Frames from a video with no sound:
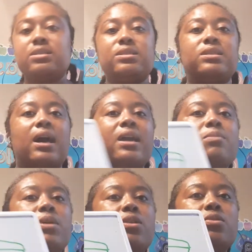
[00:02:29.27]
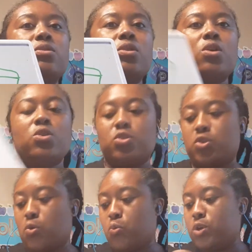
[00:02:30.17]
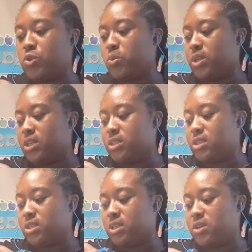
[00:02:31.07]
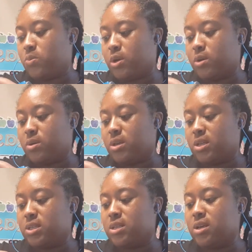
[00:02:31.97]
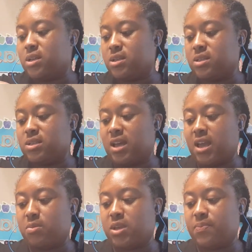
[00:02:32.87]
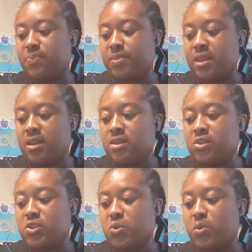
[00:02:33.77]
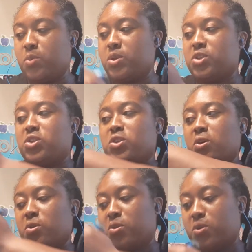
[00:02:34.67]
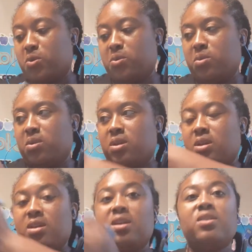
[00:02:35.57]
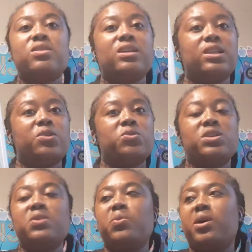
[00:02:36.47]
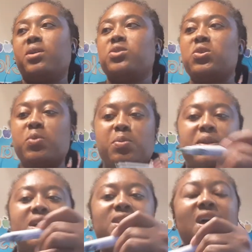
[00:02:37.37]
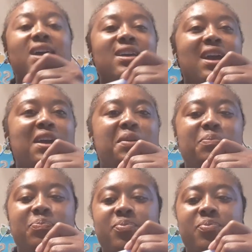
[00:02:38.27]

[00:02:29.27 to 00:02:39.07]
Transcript: diamond. So which one is the D word? D, diamond. So we would circle the letter D word. So we played that game.